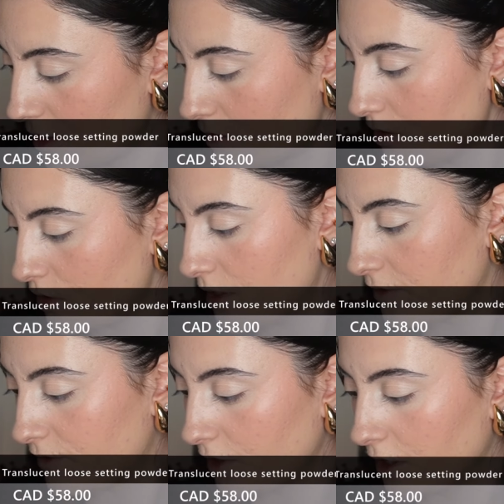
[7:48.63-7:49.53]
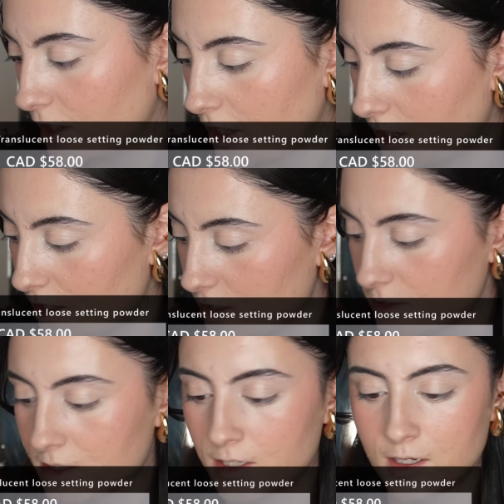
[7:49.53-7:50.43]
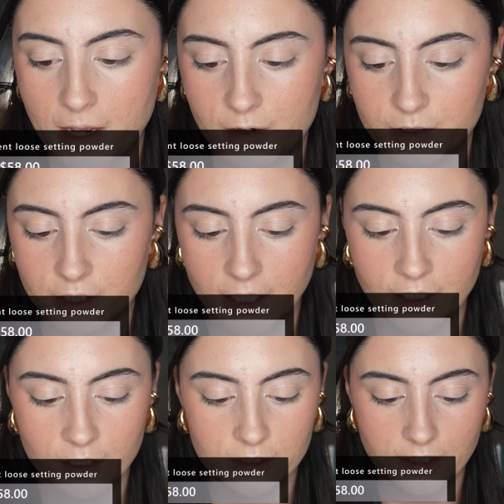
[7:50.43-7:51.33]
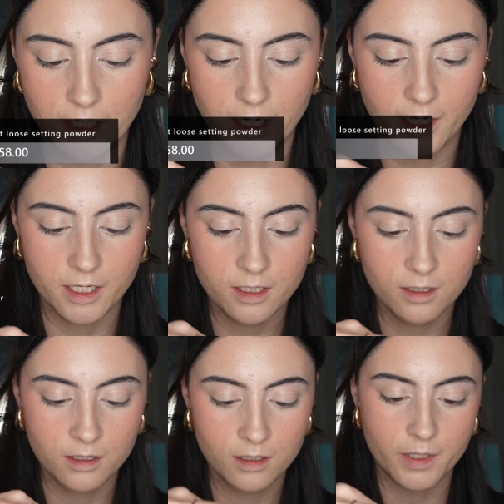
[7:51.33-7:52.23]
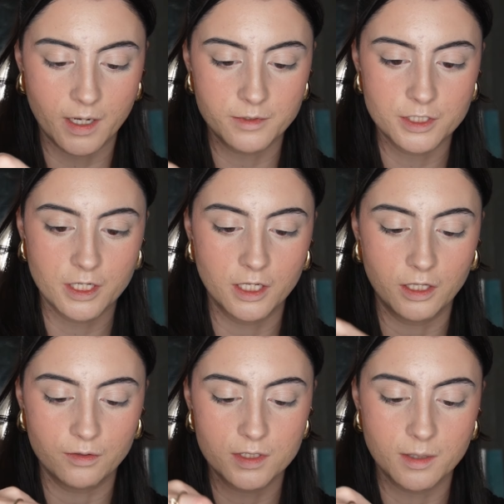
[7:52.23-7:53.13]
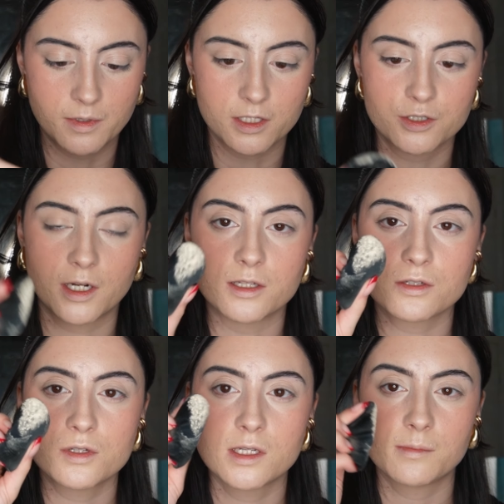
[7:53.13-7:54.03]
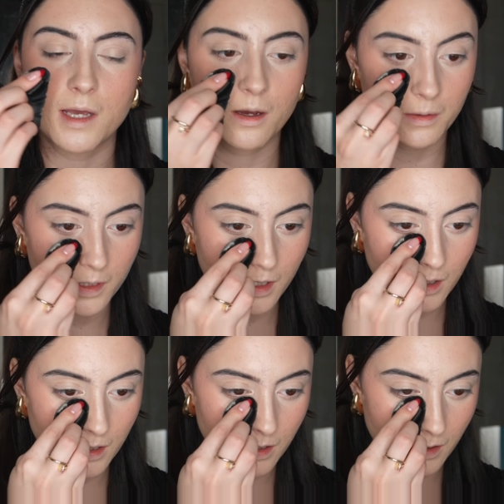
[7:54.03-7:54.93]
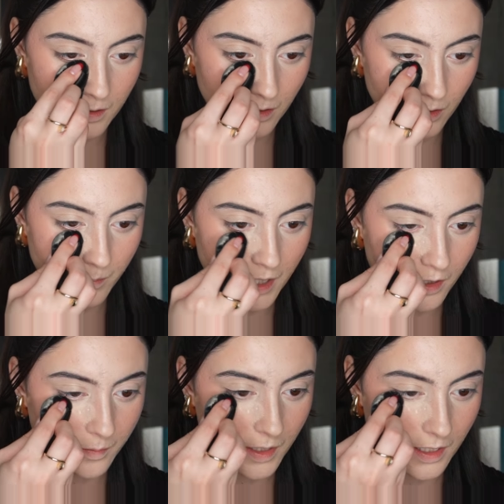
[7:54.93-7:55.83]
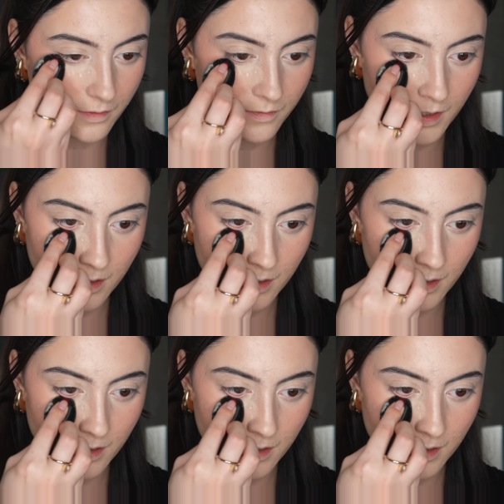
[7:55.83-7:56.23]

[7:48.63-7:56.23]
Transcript: I don't know if Ariana has powder in her line, but I'm just gonna use some of this translucent powder on a little powder puff